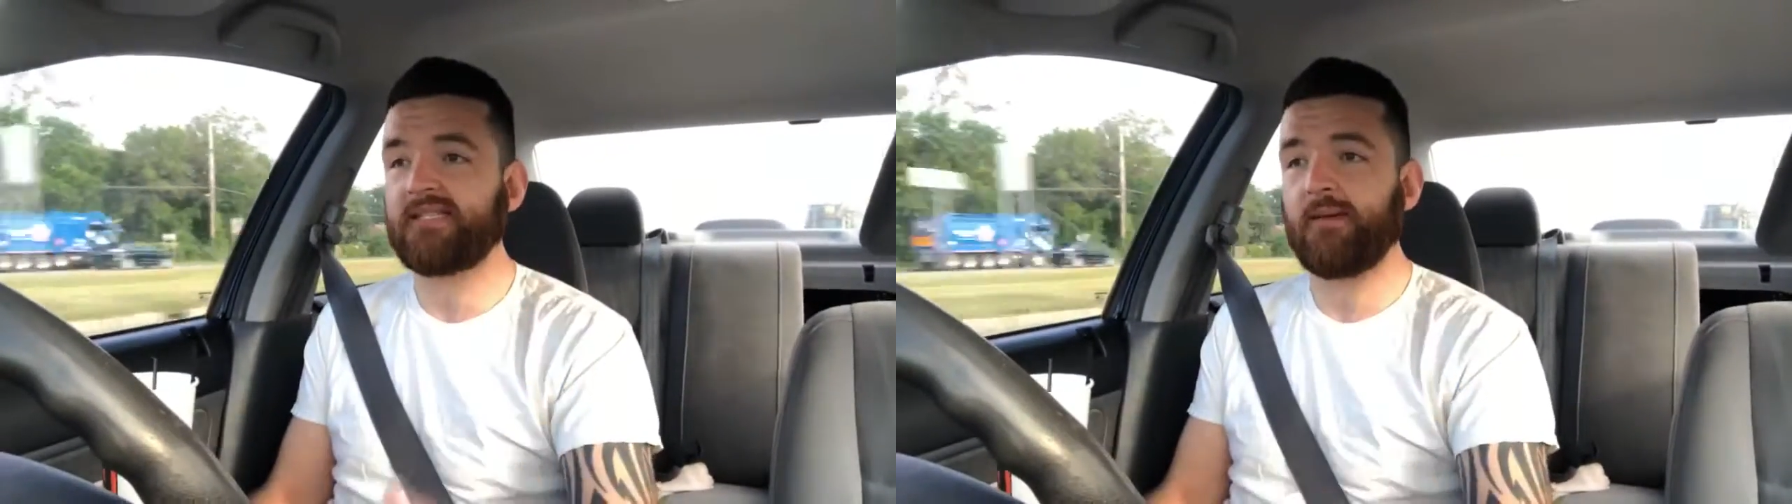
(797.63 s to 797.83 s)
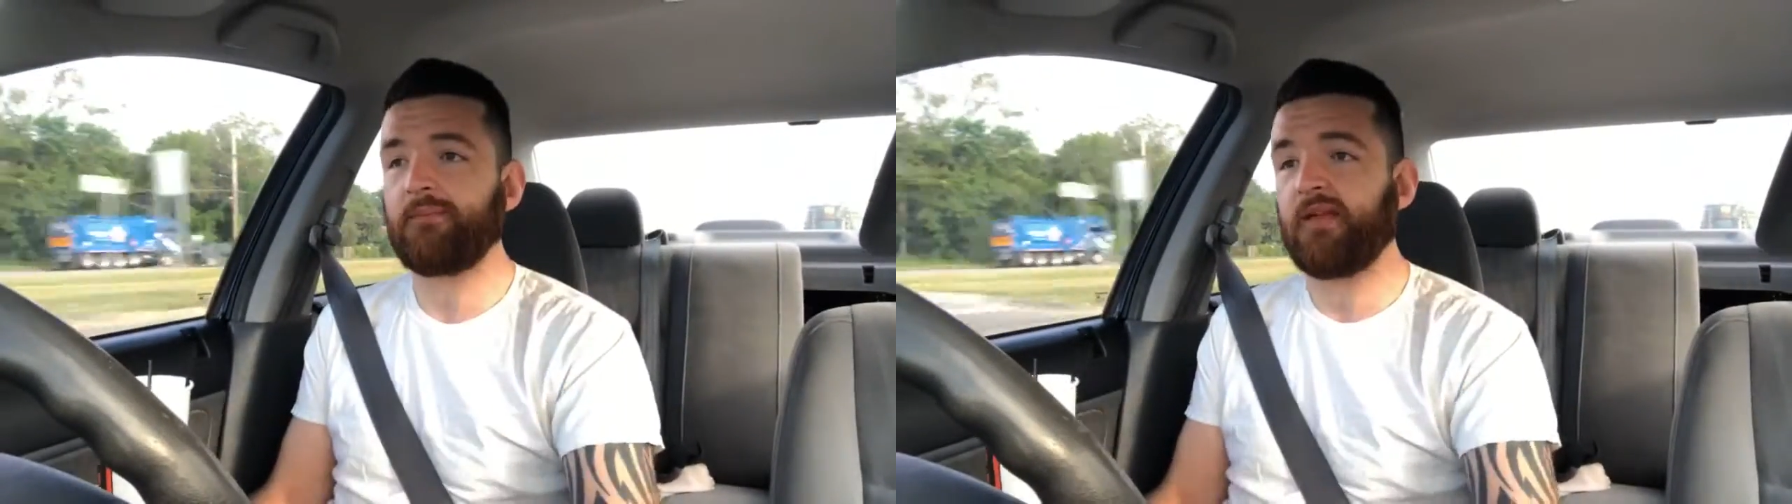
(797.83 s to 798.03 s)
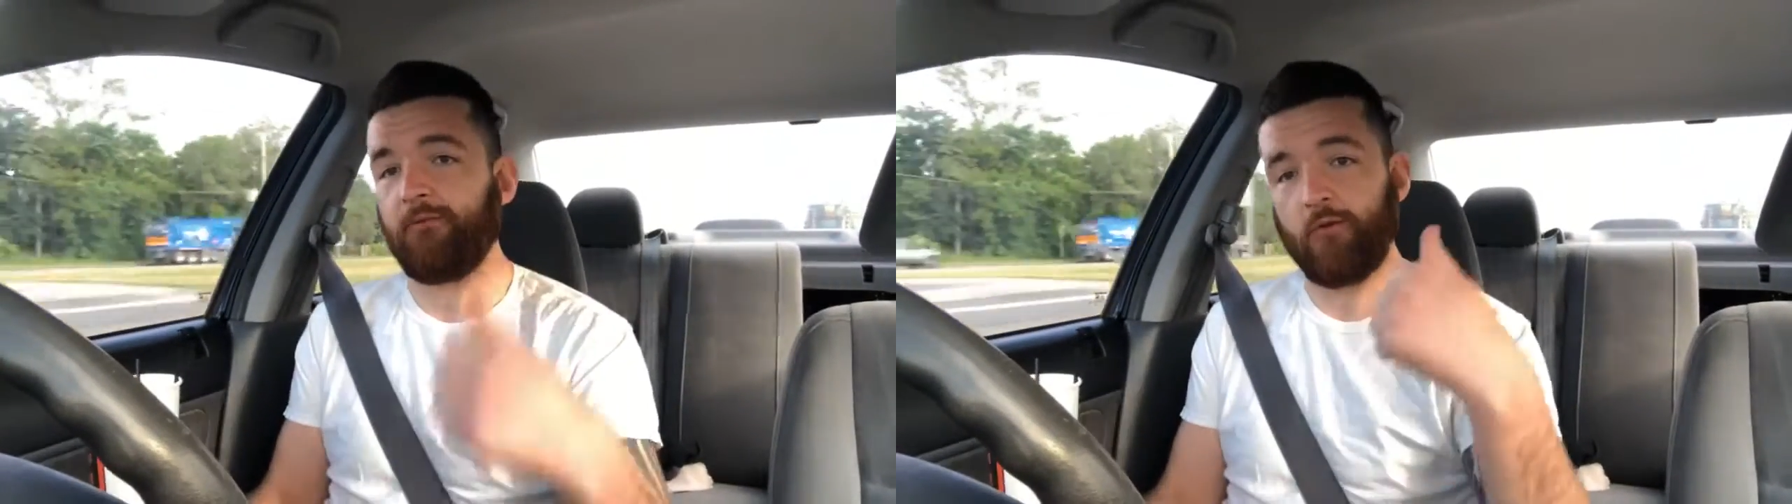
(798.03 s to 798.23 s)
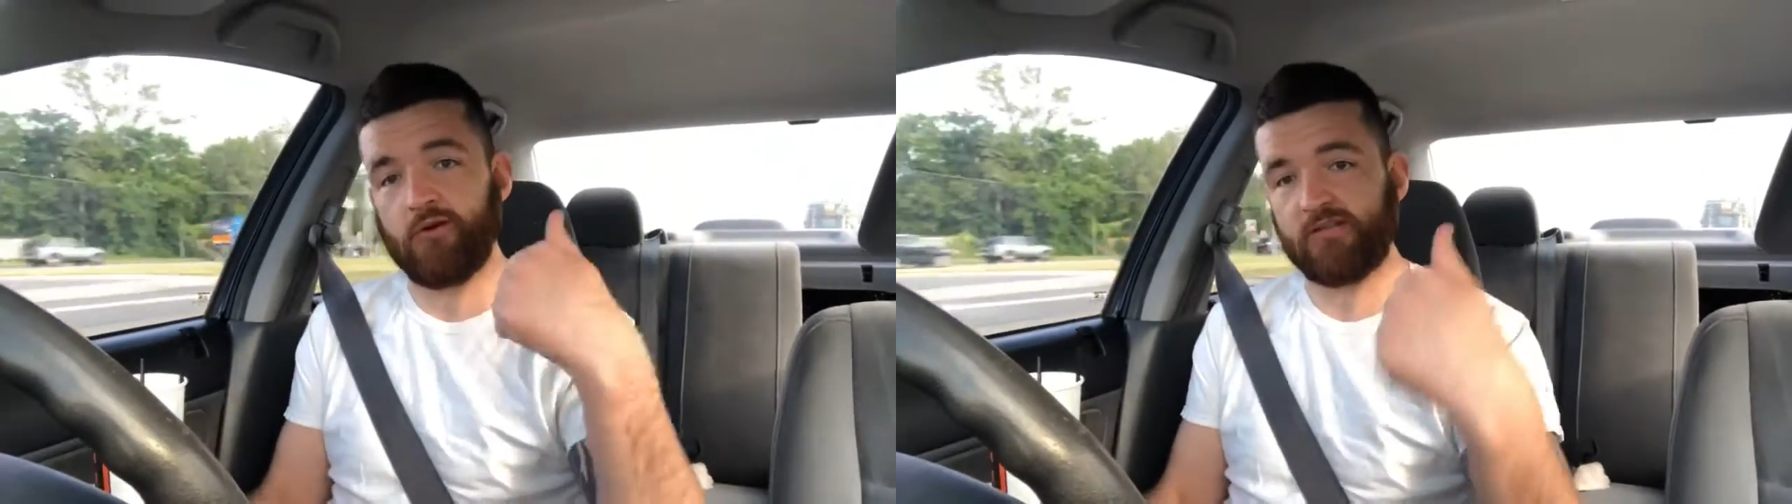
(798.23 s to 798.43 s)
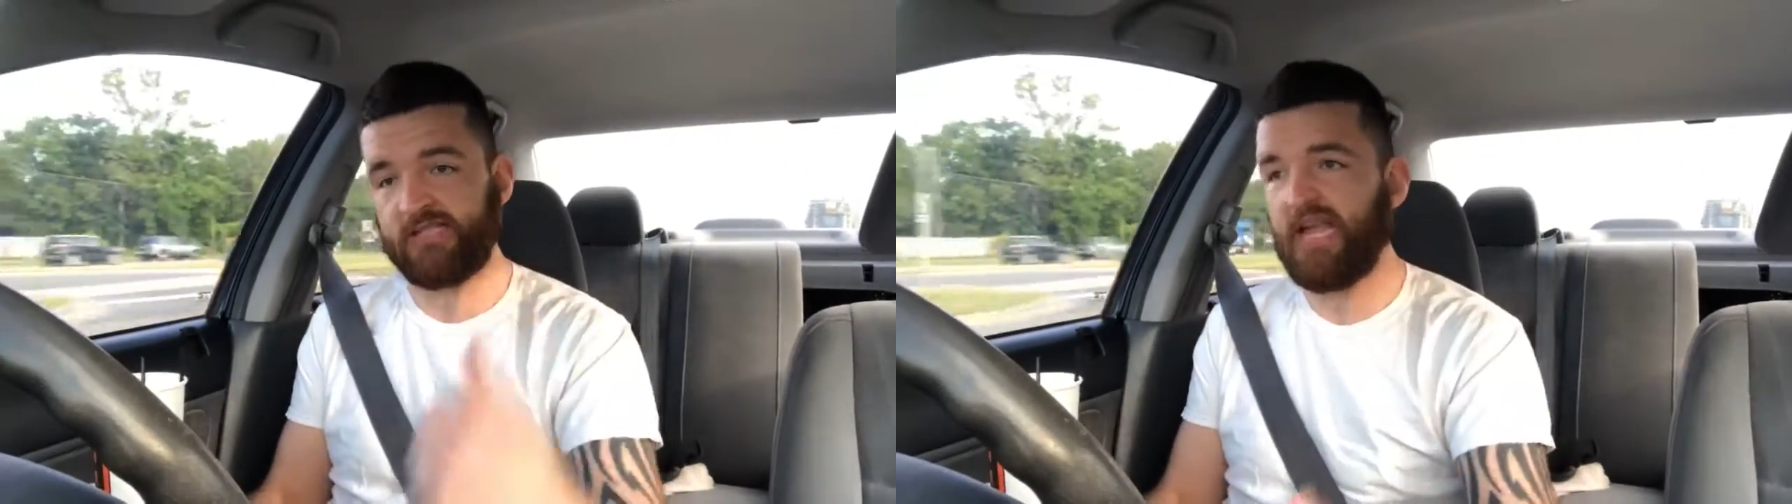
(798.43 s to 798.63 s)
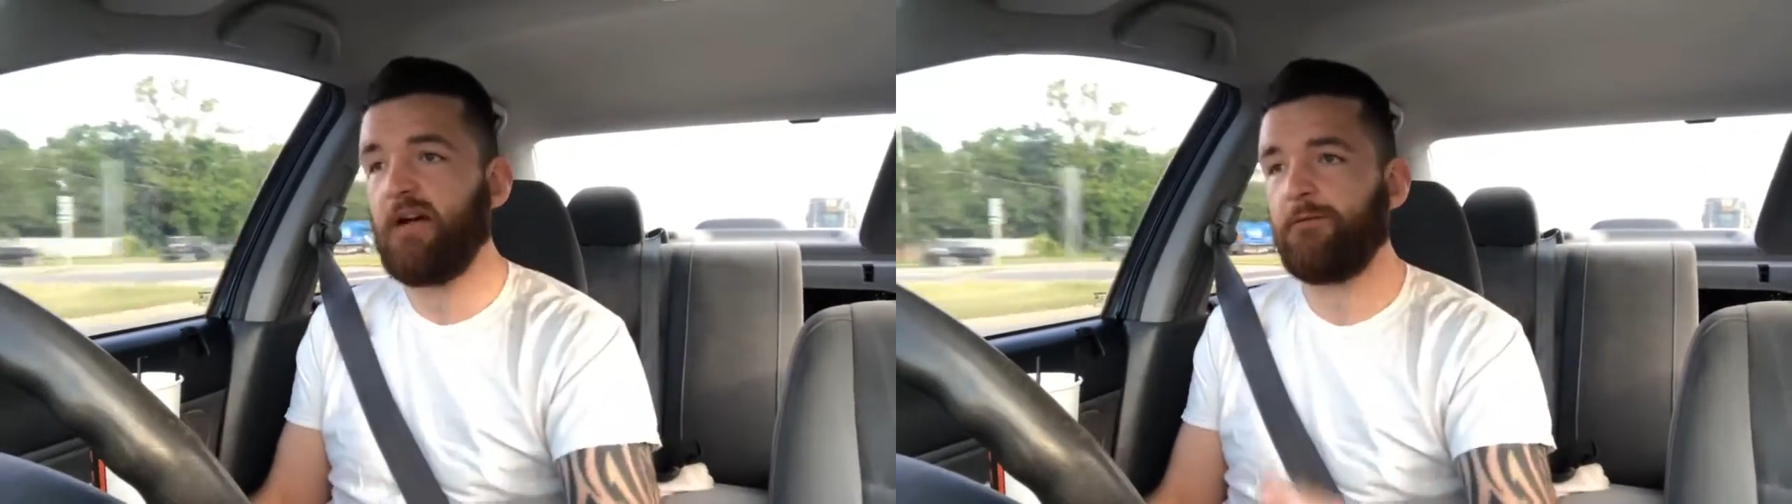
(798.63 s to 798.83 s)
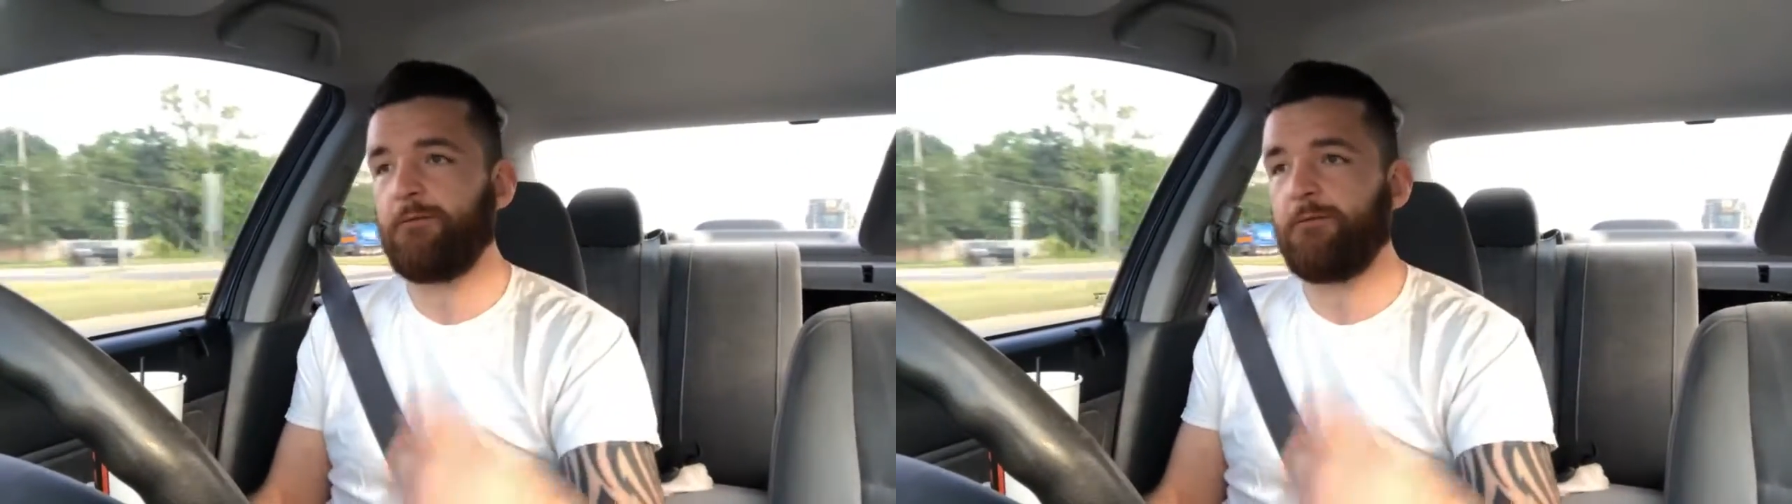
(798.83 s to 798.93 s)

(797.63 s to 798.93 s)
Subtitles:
something for yourself,